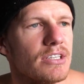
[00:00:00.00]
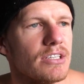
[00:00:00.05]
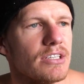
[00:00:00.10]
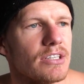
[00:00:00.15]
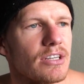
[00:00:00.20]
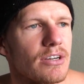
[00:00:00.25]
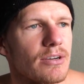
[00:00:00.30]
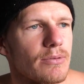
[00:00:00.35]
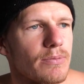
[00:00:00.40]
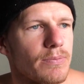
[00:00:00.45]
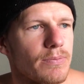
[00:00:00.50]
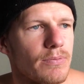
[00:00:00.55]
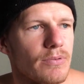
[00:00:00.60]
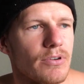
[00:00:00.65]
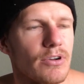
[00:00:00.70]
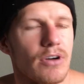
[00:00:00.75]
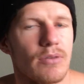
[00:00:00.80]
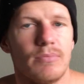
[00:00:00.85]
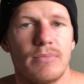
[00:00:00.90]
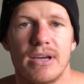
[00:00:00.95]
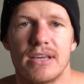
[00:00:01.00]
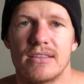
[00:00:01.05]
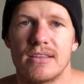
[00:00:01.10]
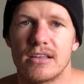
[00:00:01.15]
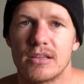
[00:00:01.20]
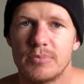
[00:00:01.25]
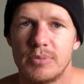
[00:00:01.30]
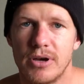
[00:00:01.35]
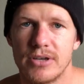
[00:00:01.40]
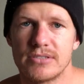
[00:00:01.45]
you know, not make the
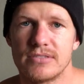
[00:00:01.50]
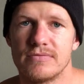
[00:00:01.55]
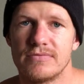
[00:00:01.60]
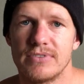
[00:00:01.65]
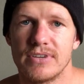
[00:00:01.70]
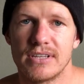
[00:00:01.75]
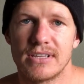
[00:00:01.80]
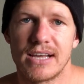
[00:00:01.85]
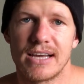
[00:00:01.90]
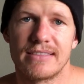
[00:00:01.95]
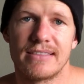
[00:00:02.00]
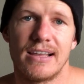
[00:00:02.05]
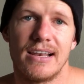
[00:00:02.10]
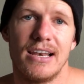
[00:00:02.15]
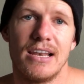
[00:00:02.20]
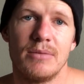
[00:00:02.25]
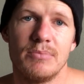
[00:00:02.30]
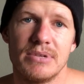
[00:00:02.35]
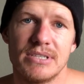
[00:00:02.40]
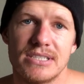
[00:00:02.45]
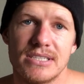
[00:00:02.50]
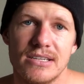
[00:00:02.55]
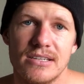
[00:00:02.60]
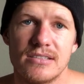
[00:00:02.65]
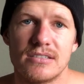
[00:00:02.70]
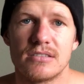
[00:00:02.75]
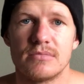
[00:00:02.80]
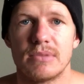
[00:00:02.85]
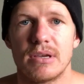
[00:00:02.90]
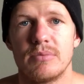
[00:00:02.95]
other person feel like they're
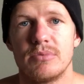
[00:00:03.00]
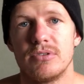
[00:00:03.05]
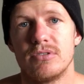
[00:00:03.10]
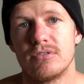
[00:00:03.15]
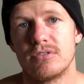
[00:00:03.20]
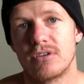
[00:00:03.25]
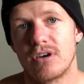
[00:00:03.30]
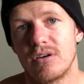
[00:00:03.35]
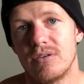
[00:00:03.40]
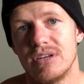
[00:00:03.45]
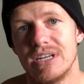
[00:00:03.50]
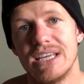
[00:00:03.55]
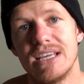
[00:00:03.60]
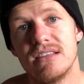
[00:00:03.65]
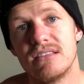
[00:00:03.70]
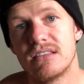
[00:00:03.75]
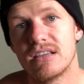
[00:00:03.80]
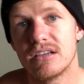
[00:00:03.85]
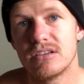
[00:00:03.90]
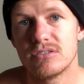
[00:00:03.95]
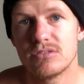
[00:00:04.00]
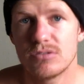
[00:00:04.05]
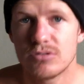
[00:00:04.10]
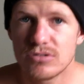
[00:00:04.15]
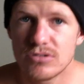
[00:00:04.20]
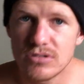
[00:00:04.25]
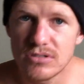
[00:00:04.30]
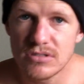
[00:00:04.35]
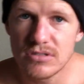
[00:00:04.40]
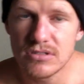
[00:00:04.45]
limited. So maybe you go and eat things you
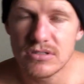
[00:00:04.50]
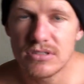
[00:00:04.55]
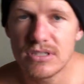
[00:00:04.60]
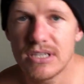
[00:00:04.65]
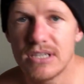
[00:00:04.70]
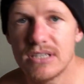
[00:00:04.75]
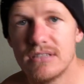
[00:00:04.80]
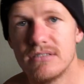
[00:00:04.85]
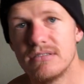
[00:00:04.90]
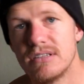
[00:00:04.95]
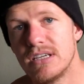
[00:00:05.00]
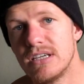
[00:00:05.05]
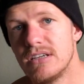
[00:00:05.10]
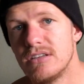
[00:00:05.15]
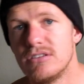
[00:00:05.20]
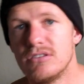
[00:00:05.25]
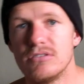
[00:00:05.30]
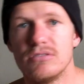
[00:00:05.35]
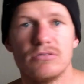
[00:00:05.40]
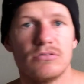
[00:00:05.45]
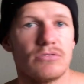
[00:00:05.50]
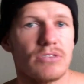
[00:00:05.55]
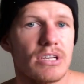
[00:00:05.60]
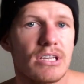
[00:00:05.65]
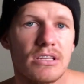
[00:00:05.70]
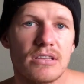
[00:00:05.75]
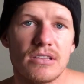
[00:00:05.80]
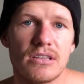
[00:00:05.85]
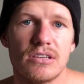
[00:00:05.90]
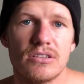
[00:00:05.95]
shouldn't eat, eat you
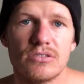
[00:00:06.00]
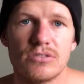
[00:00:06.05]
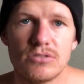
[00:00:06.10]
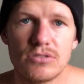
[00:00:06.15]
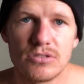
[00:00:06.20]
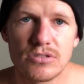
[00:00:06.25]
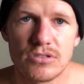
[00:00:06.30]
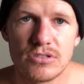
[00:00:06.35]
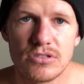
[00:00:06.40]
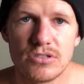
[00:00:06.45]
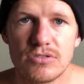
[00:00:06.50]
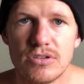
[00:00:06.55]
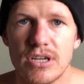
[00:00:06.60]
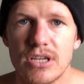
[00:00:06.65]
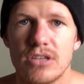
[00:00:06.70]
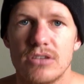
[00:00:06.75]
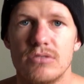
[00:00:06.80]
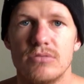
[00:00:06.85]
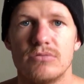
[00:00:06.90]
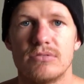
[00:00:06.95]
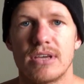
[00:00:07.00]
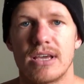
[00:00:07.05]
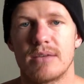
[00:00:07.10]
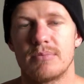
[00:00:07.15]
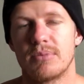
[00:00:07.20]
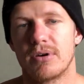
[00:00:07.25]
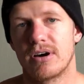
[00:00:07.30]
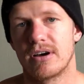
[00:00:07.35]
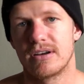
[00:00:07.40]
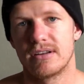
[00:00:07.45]
drink things you shouldn't drink, you
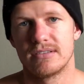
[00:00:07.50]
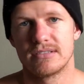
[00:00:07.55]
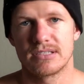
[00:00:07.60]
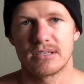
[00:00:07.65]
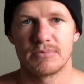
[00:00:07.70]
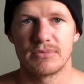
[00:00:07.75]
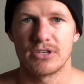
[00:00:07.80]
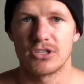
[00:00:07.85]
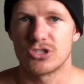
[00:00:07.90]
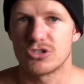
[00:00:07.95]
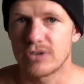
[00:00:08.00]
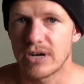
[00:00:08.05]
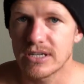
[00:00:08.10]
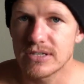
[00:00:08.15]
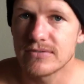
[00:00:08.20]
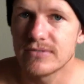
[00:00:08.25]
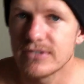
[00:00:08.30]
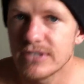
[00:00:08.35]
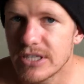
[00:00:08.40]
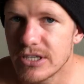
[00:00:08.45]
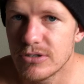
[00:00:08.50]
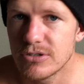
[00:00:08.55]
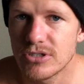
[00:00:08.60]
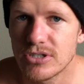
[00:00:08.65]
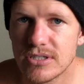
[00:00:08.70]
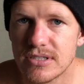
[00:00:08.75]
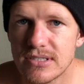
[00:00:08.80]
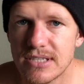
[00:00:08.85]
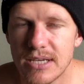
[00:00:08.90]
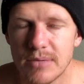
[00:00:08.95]
take part in something stressful that you
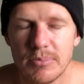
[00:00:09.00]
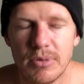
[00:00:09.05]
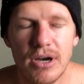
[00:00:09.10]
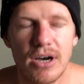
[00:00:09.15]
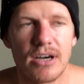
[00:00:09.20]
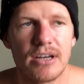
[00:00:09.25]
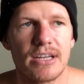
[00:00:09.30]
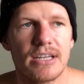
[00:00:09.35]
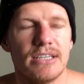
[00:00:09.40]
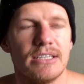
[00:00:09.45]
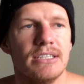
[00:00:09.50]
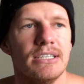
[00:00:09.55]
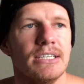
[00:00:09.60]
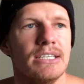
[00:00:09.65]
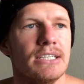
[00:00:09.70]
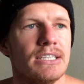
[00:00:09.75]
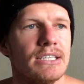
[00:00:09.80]
shouldn't take part in.